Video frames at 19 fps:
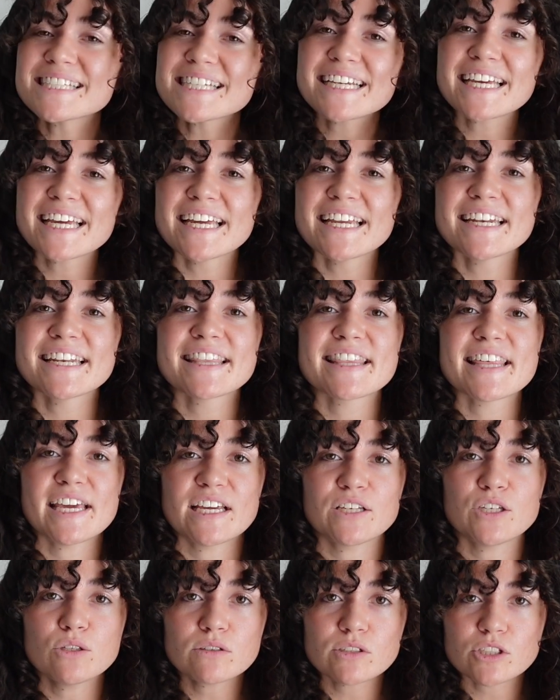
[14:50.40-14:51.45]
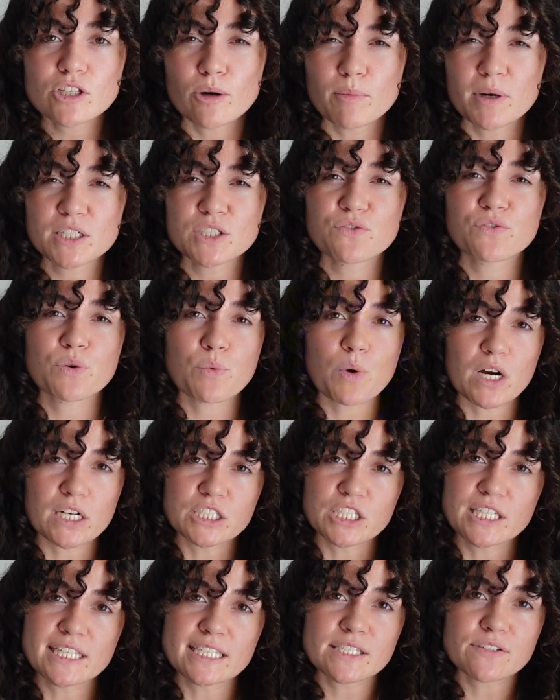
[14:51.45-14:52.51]
again, thank you so much for
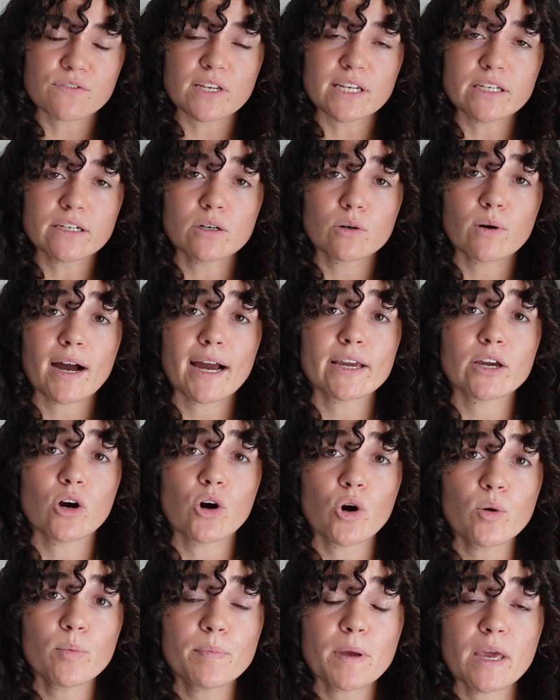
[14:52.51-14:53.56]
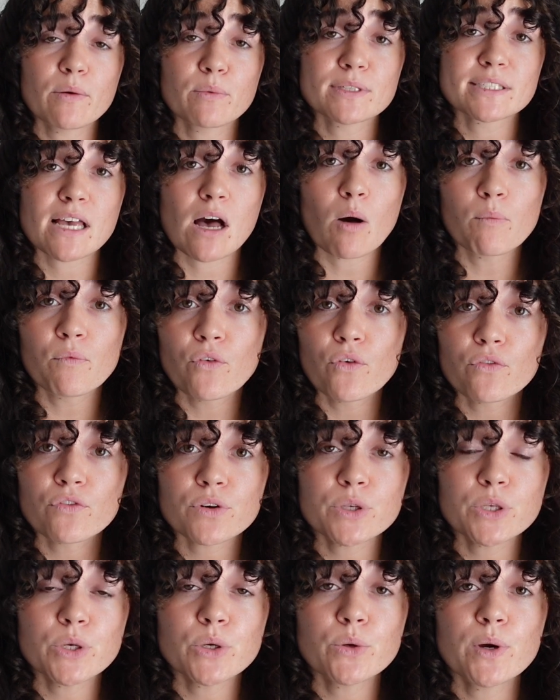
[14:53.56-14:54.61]
watching this video. I hope it was helpful for
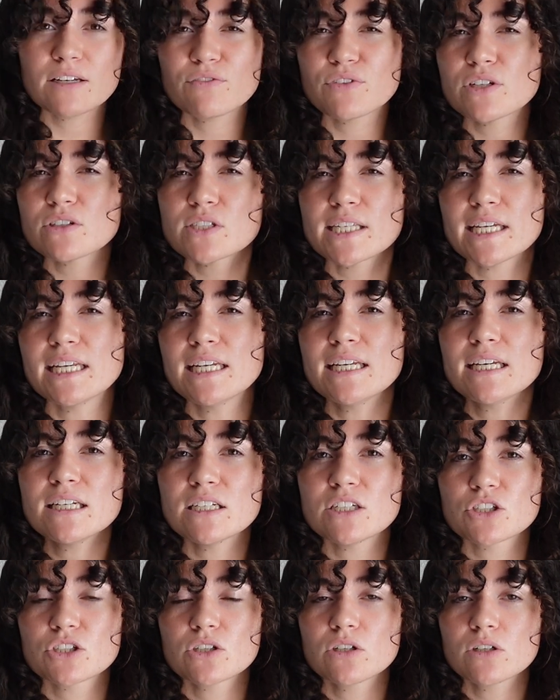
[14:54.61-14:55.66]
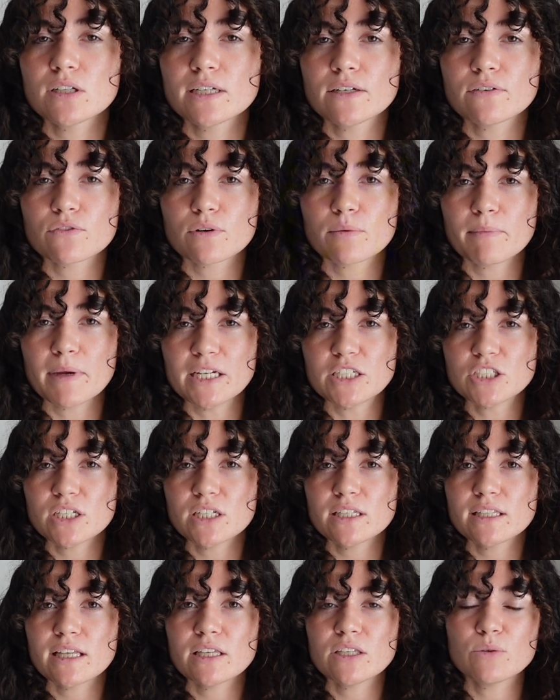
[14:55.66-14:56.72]
you. If there's any additional
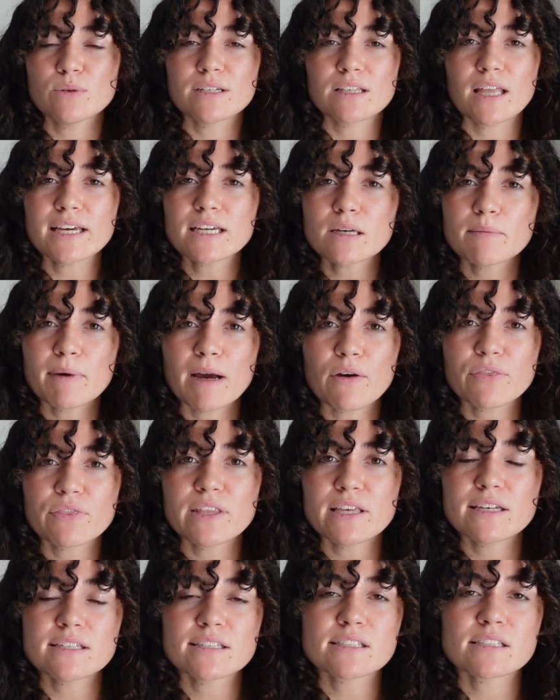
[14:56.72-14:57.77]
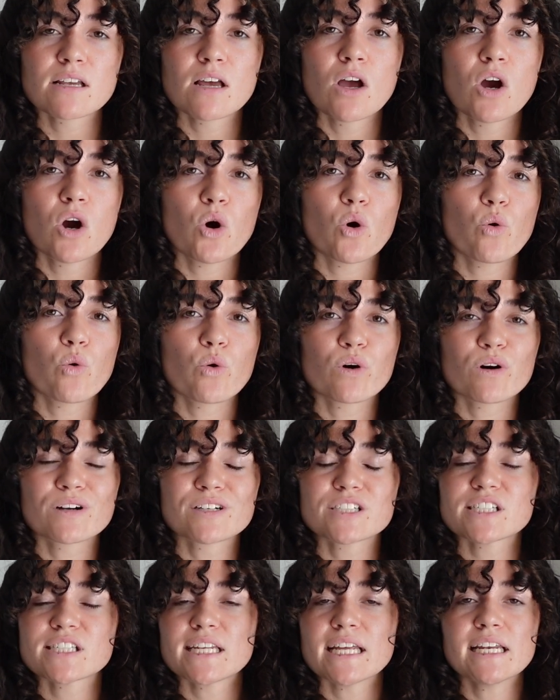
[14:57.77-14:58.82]
information that you would like about this, or
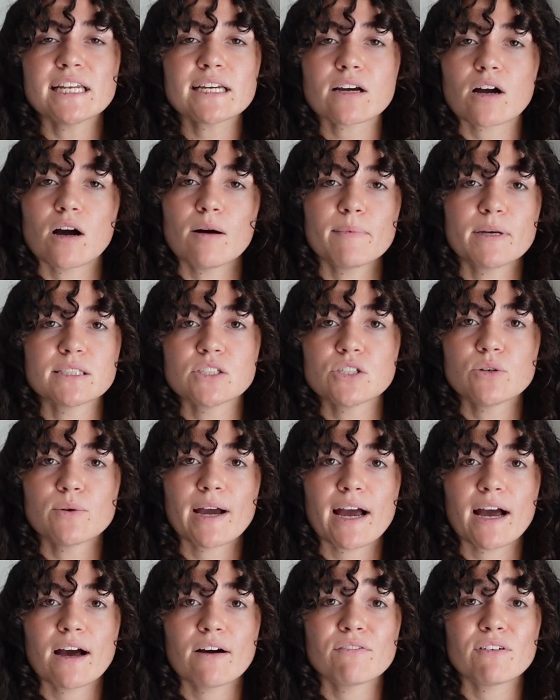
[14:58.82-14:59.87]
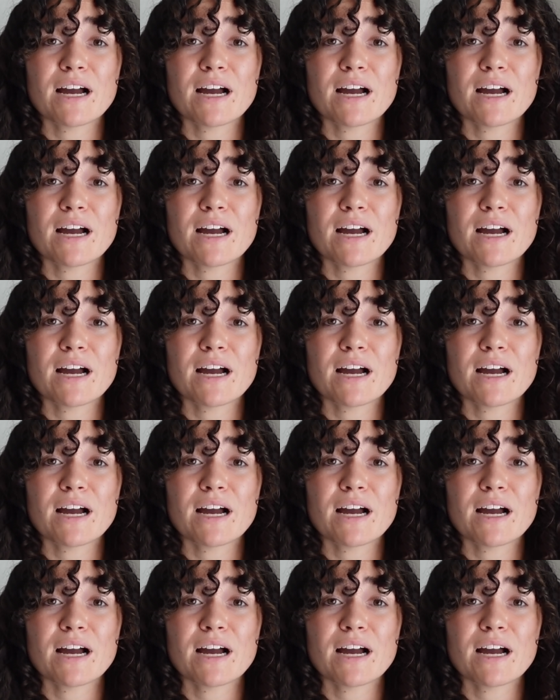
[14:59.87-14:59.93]
just any comments you have,